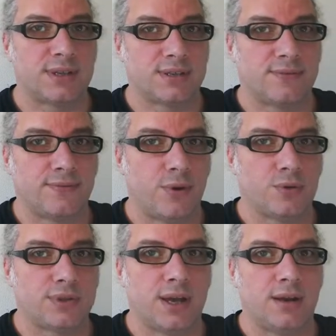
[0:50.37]
as a flow
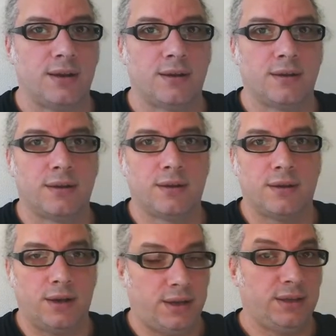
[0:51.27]
cell
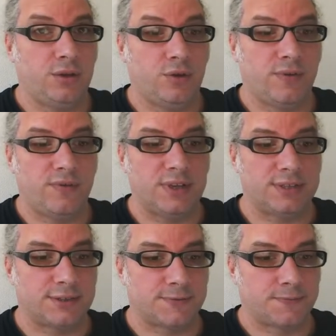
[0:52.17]
in the
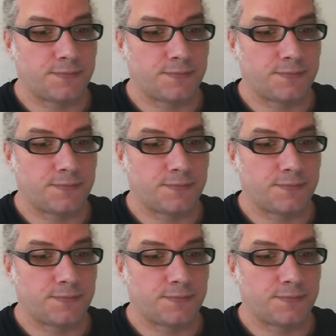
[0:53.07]
UV-Vis.